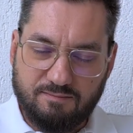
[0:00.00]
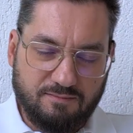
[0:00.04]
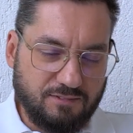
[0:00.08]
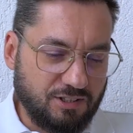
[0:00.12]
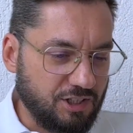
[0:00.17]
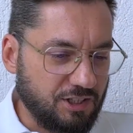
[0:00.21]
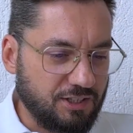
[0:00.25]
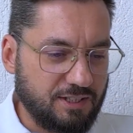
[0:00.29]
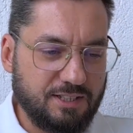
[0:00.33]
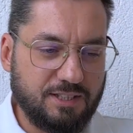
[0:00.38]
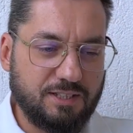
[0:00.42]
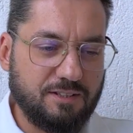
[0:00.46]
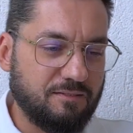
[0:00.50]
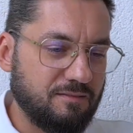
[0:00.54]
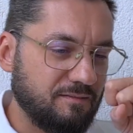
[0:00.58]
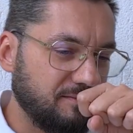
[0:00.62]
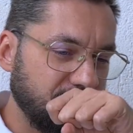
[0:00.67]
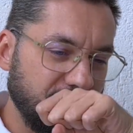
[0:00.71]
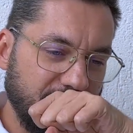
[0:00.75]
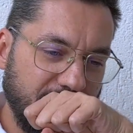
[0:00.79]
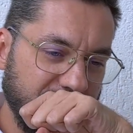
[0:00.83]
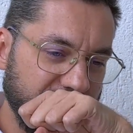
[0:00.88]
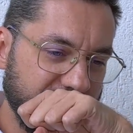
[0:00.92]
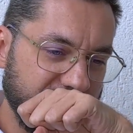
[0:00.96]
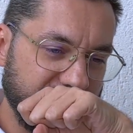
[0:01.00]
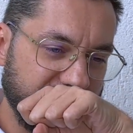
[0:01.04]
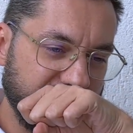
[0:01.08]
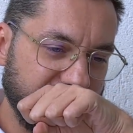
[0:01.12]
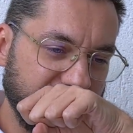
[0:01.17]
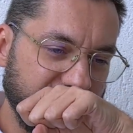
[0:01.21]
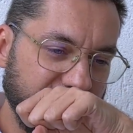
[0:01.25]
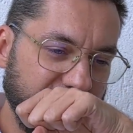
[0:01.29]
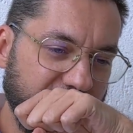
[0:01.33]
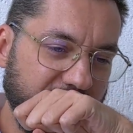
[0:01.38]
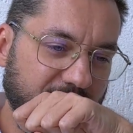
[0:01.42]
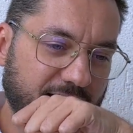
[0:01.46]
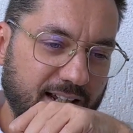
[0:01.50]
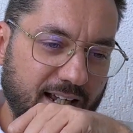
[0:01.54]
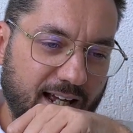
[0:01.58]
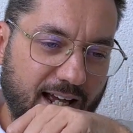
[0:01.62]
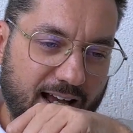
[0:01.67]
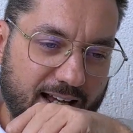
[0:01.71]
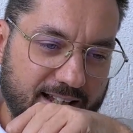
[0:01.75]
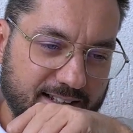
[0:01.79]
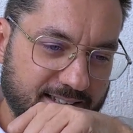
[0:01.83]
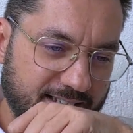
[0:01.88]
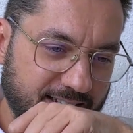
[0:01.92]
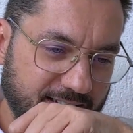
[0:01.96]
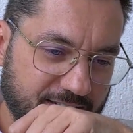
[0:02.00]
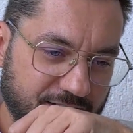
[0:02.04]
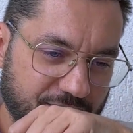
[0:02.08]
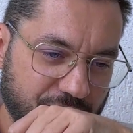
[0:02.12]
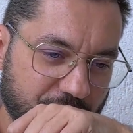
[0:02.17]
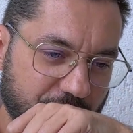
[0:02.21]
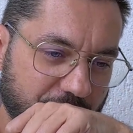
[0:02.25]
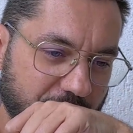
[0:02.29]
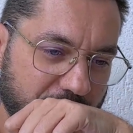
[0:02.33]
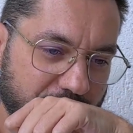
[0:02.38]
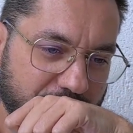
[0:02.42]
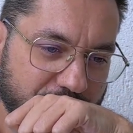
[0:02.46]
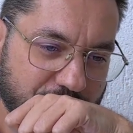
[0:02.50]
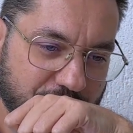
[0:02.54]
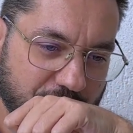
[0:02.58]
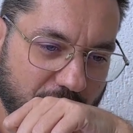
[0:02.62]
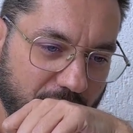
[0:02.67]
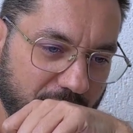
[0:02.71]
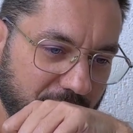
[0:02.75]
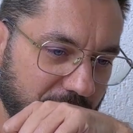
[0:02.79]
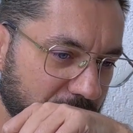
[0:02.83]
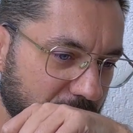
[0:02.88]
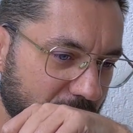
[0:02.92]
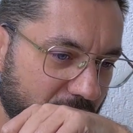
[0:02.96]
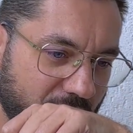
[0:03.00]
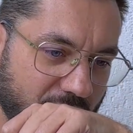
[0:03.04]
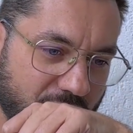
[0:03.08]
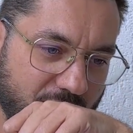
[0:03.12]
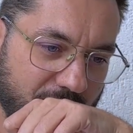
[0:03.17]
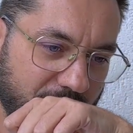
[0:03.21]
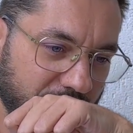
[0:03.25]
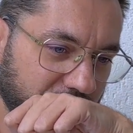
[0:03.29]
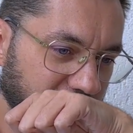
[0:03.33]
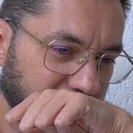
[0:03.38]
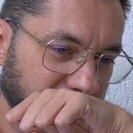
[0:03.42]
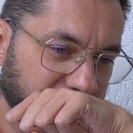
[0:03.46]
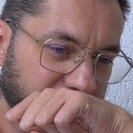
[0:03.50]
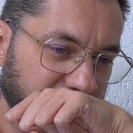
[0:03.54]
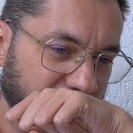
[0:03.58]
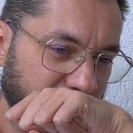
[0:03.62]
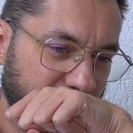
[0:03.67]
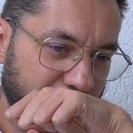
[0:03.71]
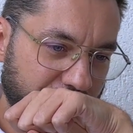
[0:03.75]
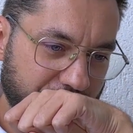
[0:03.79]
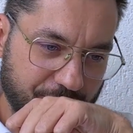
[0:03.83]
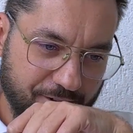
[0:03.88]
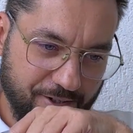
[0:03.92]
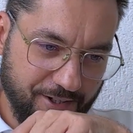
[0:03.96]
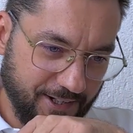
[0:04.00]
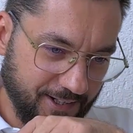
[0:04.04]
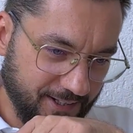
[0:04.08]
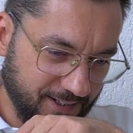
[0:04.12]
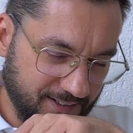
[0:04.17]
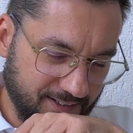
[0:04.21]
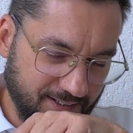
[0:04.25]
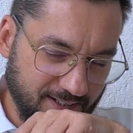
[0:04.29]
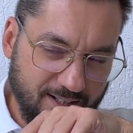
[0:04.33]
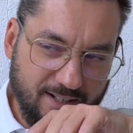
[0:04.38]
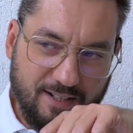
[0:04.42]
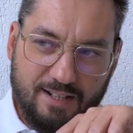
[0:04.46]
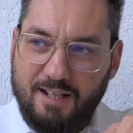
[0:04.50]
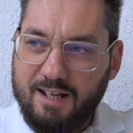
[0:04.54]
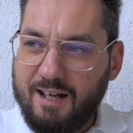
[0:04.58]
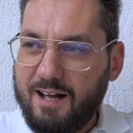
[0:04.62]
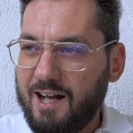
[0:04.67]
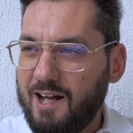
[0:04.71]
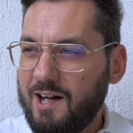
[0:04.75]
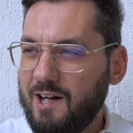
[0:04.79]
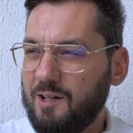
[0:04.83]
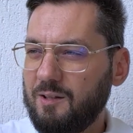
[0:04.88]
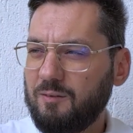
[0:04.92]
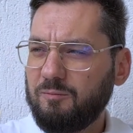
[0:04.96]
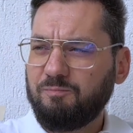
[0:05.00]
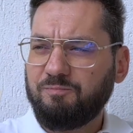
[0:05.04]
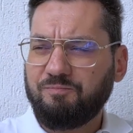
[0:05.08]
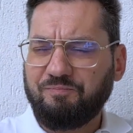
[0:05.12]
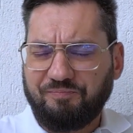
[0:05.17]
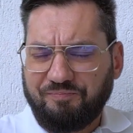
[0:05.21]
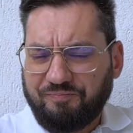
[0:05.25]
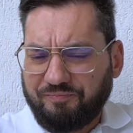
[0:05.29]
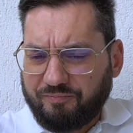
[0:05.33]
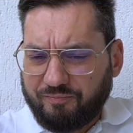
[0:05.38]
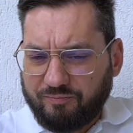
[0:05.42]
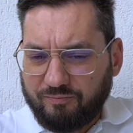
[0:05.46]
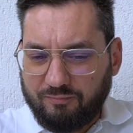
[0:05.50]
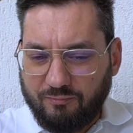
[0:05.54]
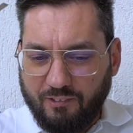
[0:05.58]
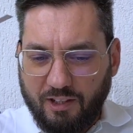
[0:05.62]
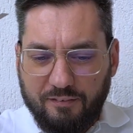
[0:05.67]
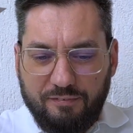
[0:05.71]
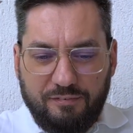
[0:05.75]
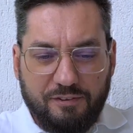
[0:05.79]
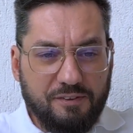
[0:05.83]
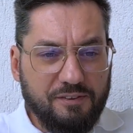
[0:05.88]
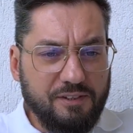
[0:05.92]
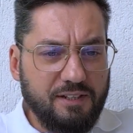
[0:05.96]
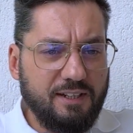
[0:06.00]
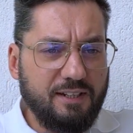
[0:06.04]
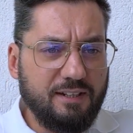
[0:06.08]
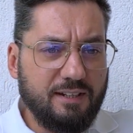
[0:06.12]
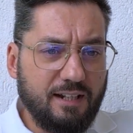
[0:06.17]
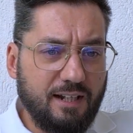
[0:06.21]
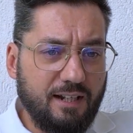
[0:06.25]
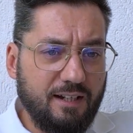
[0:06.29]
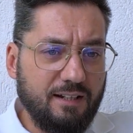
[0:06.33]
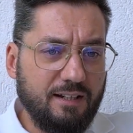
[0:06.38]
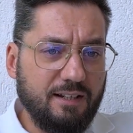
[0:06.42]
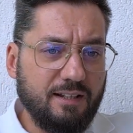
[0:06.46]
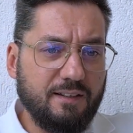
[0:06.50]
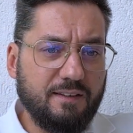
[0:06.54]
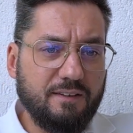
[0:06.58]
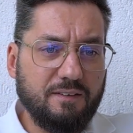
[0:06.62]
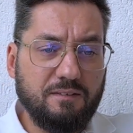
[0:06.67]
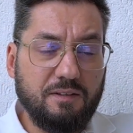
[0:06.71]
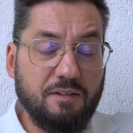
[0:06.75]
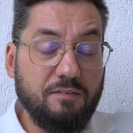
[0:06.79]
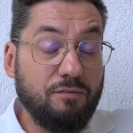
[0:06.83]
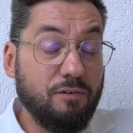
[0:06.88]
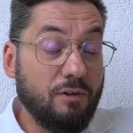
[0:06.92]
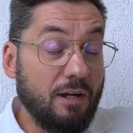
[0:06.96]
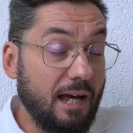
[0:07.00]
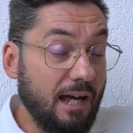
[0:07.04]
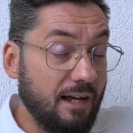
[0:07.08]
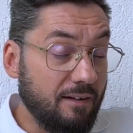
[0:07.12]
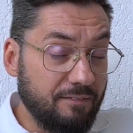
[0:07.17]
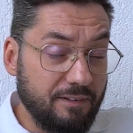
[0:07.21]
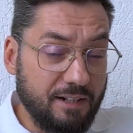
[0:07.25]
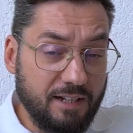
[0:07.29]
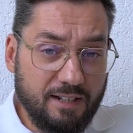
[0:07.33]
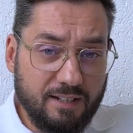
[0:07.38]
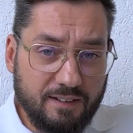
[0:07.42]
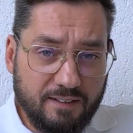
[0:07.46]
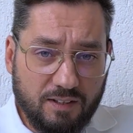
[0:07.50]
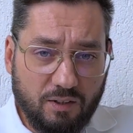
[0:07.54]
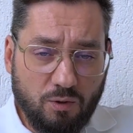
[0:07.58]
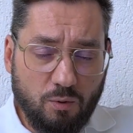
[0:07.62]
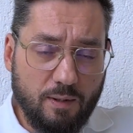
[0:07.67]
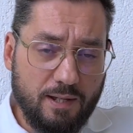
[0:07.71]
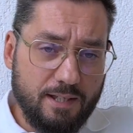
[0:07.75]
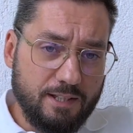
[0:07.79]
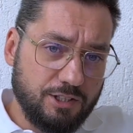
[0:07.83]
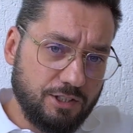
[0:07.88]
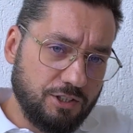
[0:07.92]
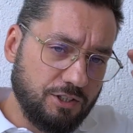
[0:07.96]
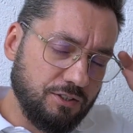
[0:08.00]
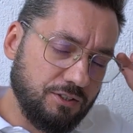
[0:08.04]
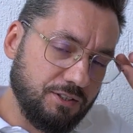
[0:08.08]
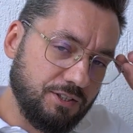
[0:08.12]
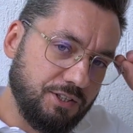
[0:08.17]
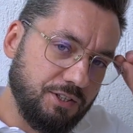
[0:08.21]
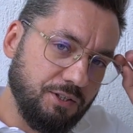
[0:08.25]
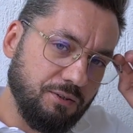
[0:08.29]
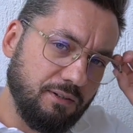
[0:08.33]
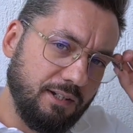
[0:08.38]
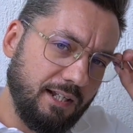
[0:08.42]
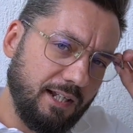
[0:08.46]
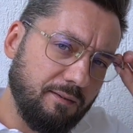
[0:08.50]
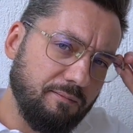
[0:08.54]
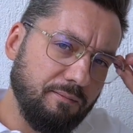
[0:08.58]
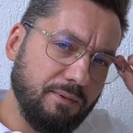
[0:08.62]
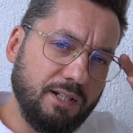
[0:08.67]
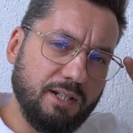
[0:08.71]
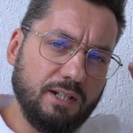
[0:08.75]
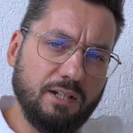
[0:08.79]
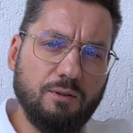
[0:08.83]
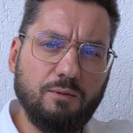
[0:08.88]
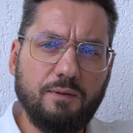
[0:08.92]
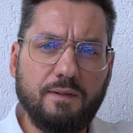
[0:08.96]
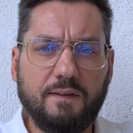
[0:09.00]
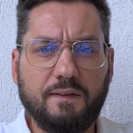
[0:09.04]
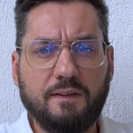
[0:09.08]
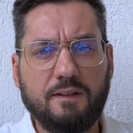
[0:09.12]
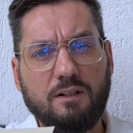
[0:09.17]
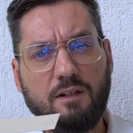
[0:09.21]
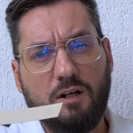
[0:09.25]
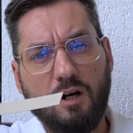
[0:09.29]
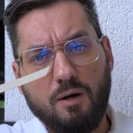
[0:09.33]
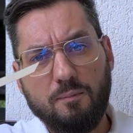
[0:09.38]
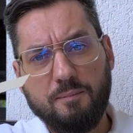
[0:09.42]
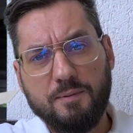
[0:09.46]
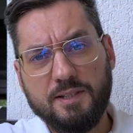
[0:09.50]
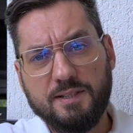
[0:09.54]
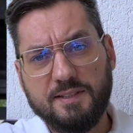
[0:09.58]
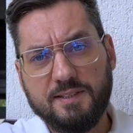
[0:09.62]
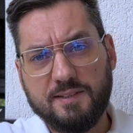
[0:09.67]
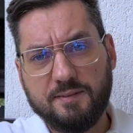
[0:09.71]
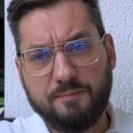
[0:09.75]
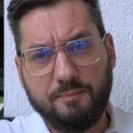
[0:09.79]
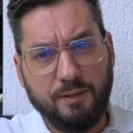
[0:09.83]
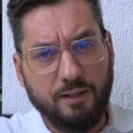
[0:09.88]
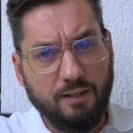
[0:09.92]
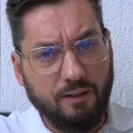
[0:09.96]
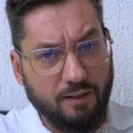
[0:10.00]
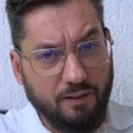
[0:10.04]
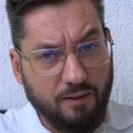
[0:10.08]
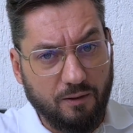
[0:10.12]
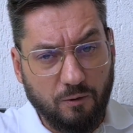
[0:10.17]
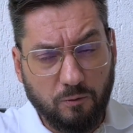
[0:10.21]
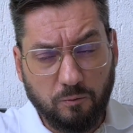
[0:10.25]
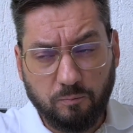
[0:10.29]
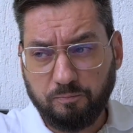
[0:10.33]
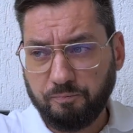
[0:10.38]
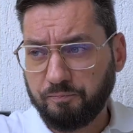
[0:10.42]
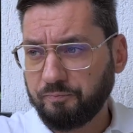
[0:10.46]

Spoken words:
just, it's the ancestor of Shalimar, period. If you have any other questions, do let me know in the comments below.